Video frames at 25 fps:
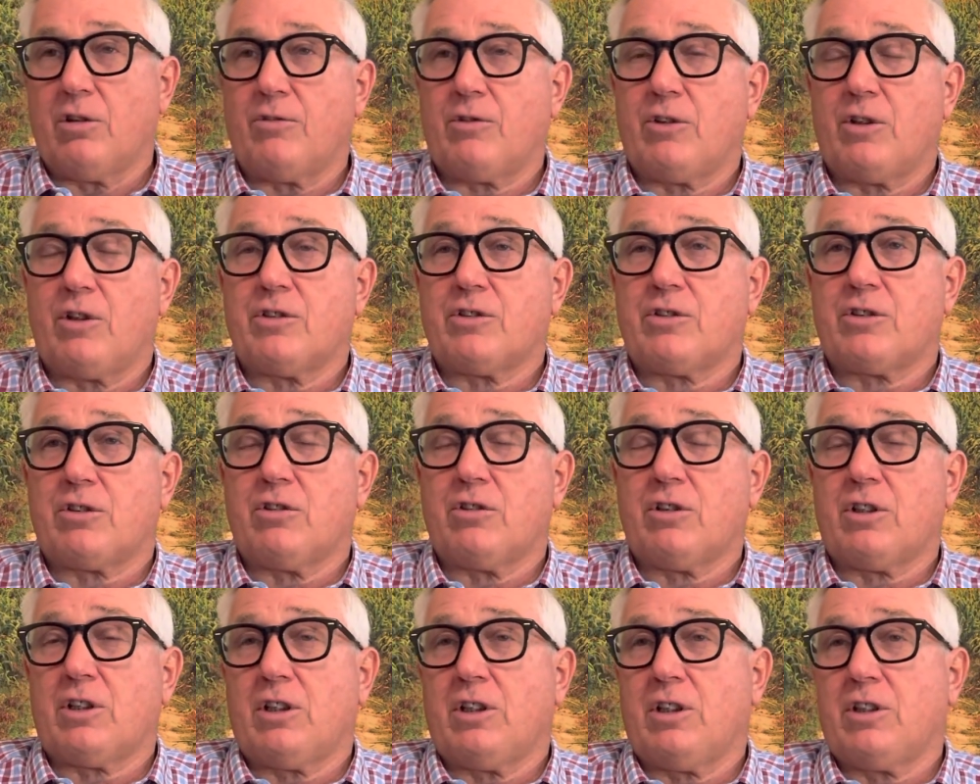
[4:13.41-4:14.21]
If you're just
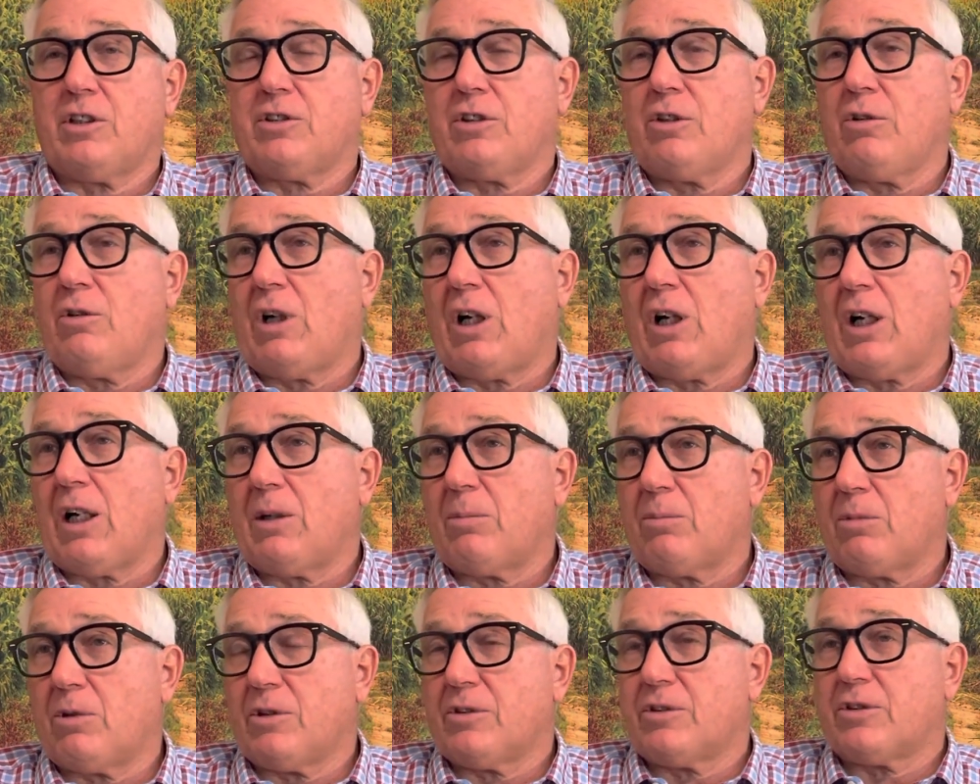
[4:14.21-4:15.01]
looking at two
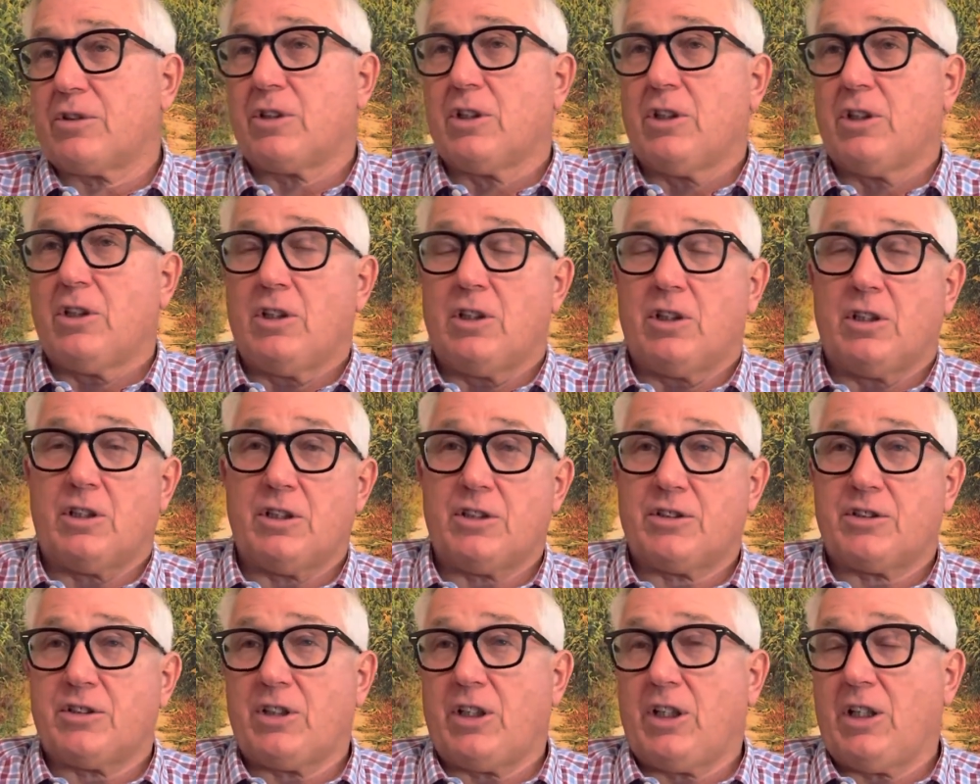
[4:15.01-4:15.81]
hybrids,
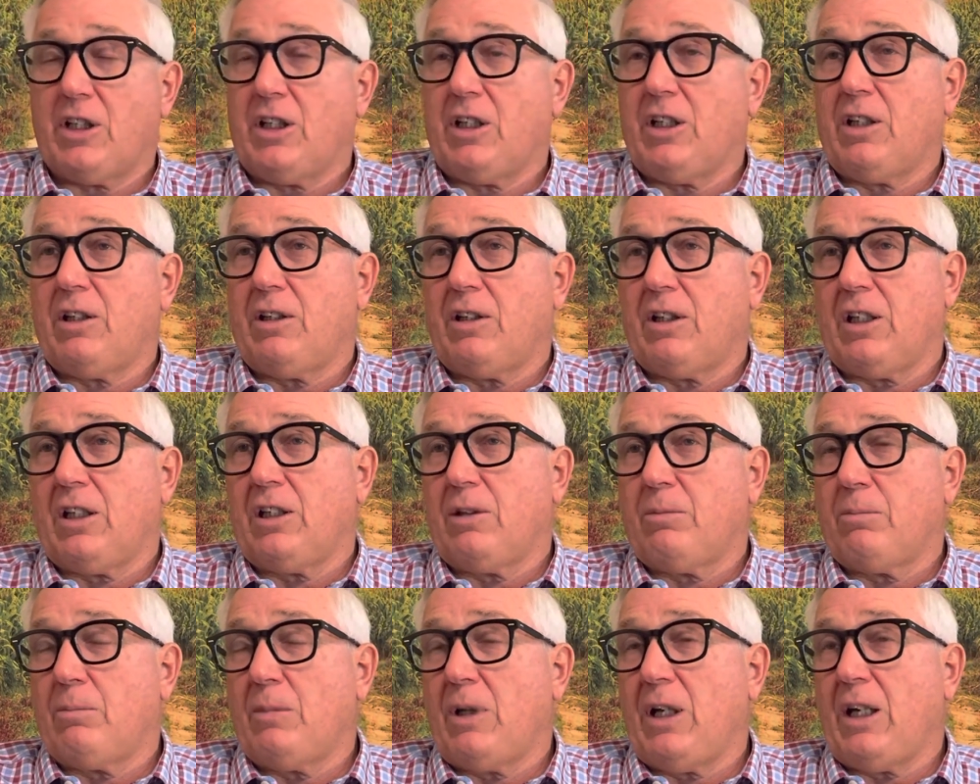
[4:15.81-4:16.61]
let's say
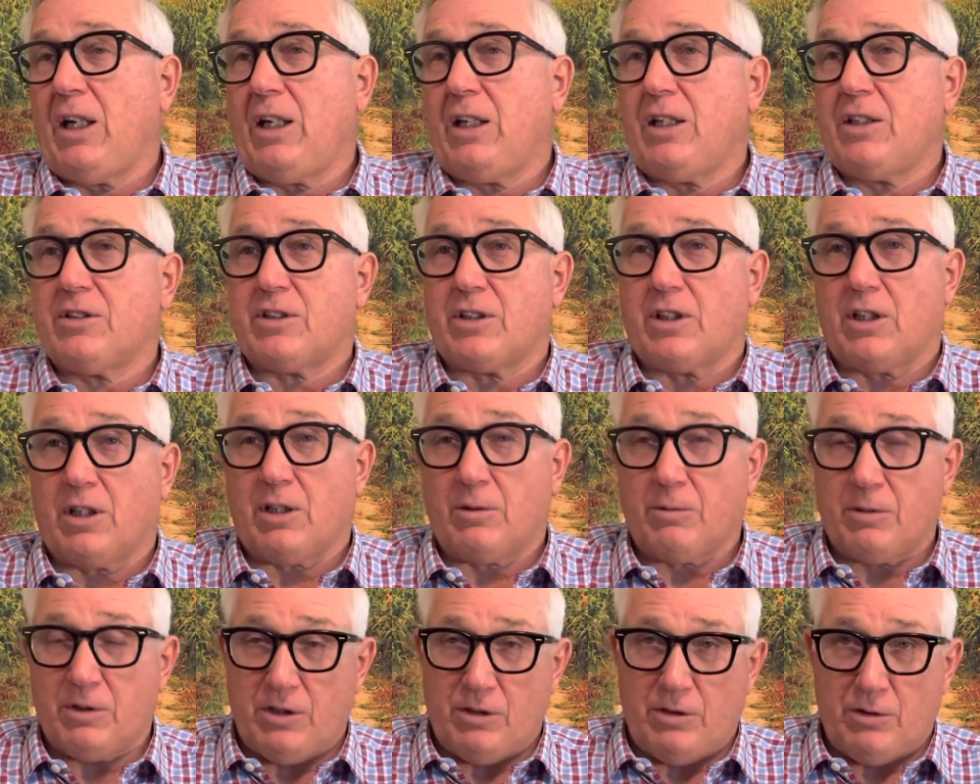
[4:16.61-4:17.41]
in maize, and
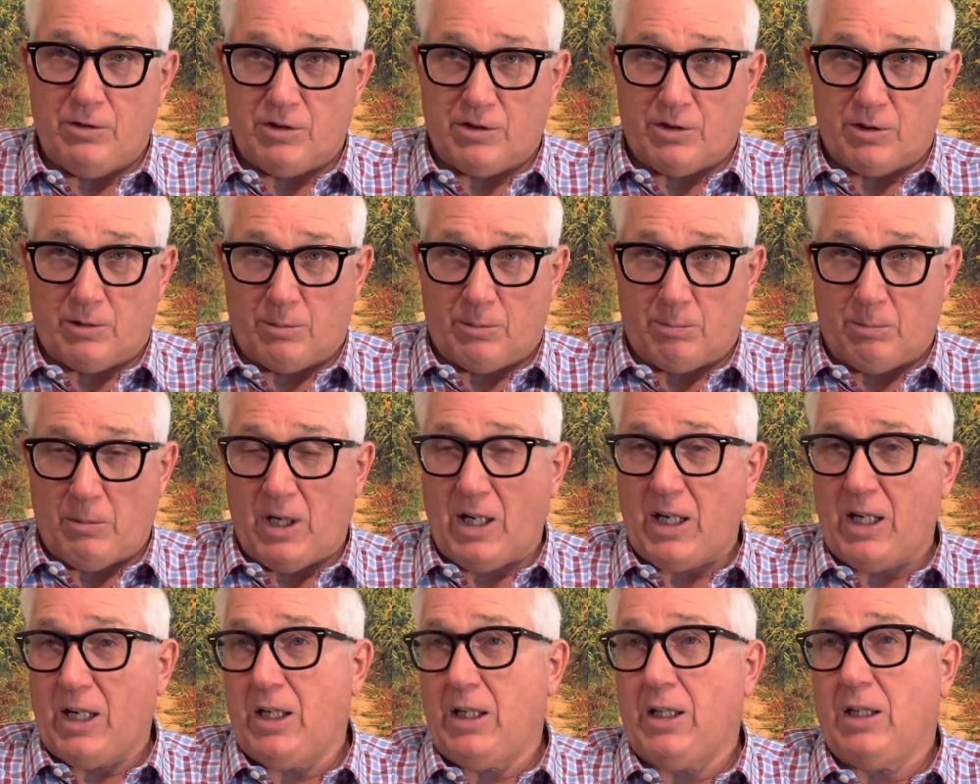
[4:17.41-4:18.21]
I'll use
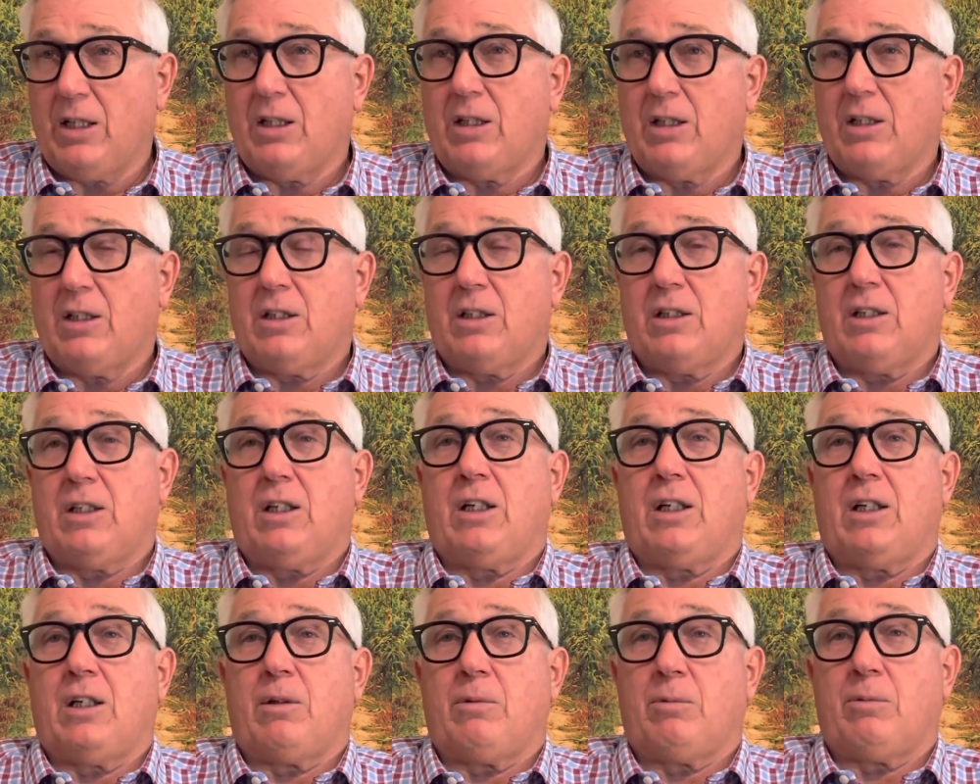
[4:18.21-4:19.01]
my,
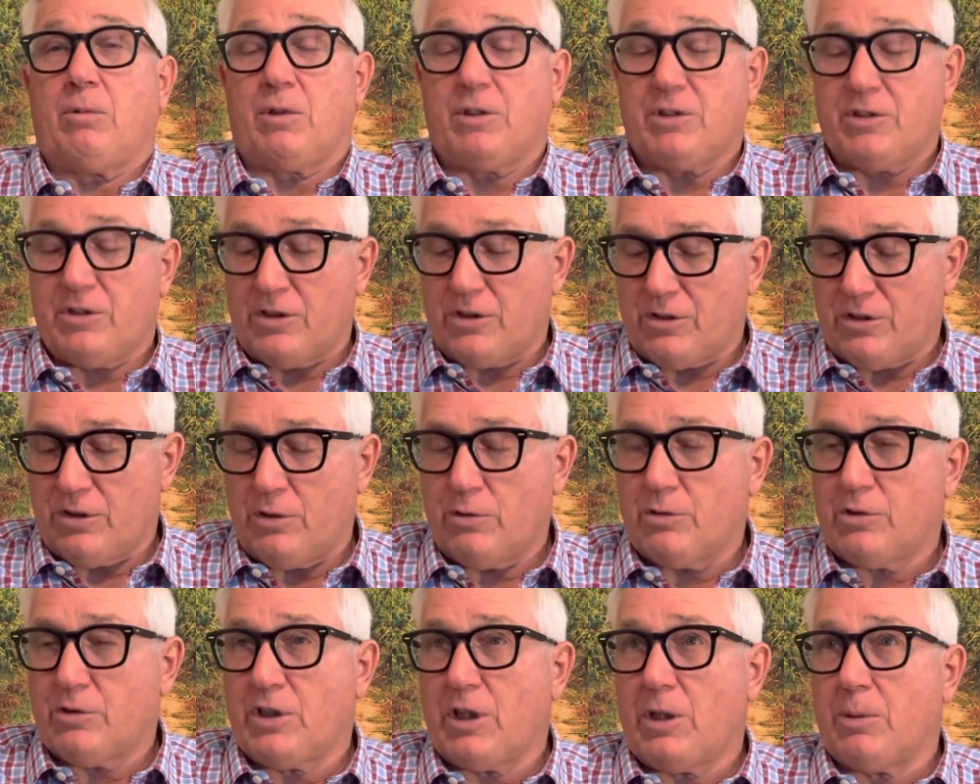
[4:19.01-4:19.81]
uh, let's just
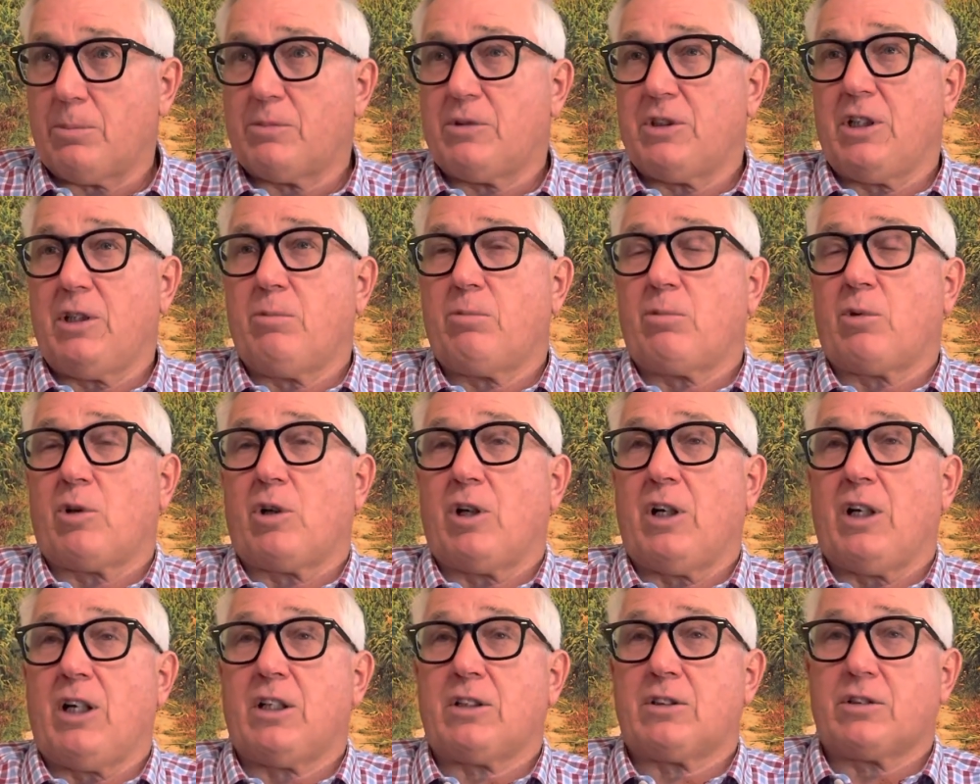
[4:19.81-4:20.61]
use MT per
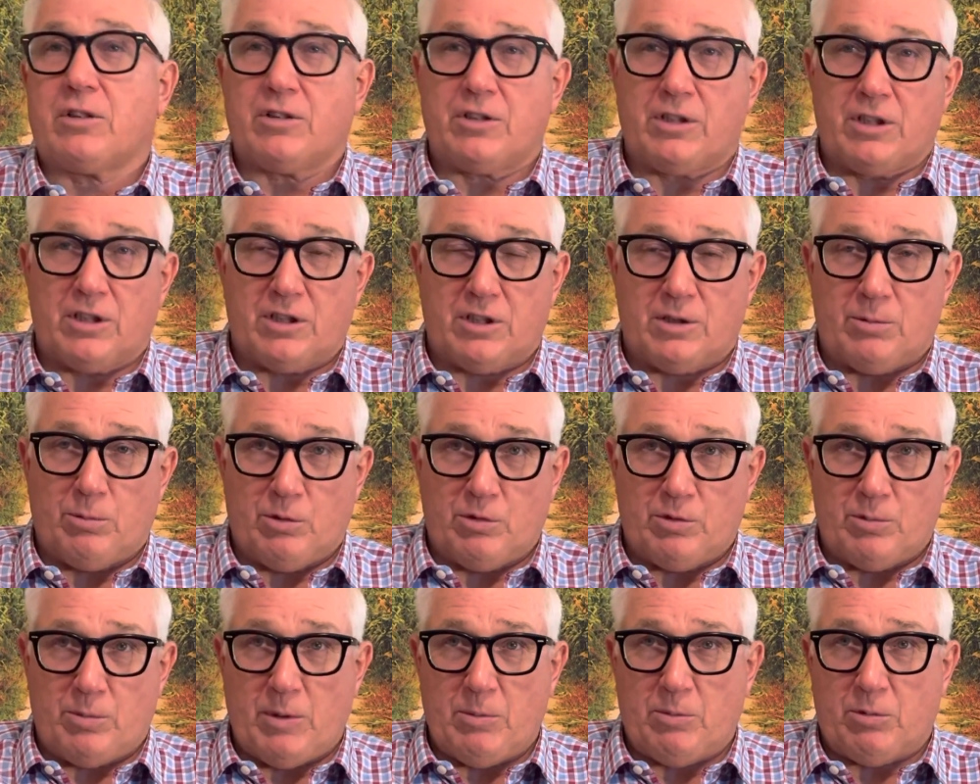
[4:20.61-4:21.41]
hectare since
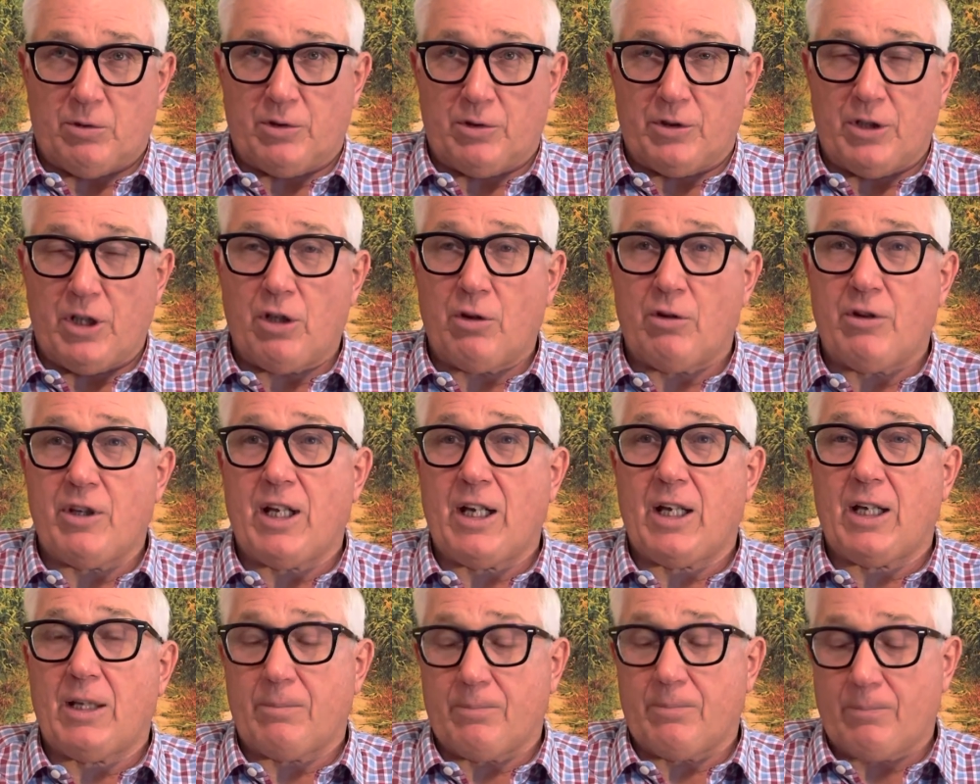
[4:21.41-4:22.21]
most people know
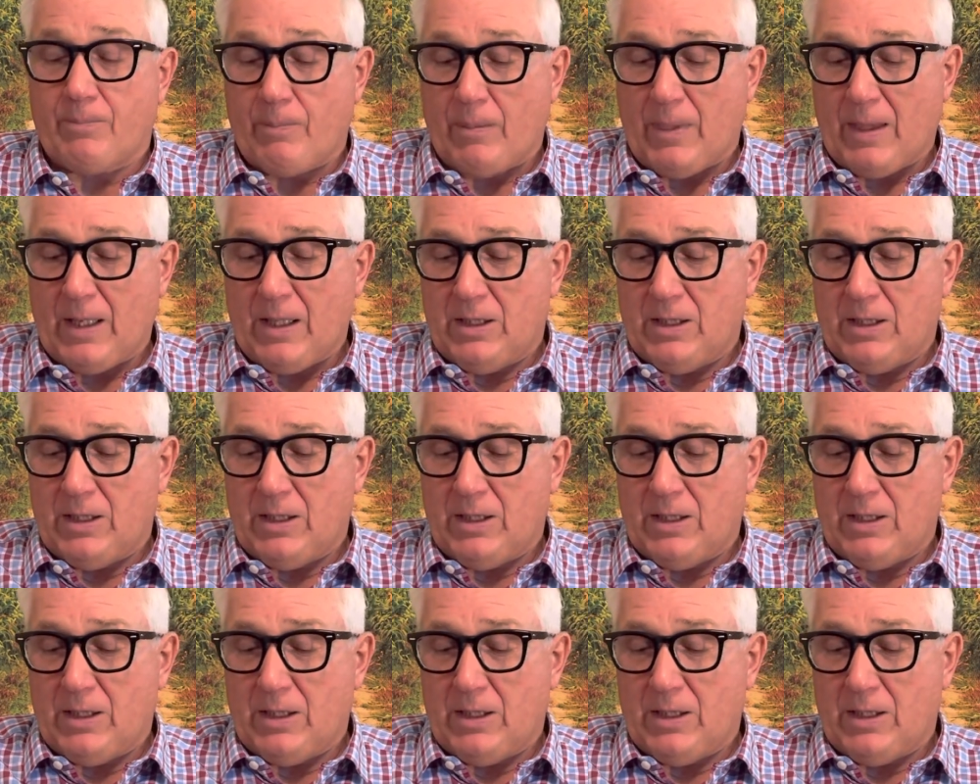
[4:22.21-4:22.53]
that,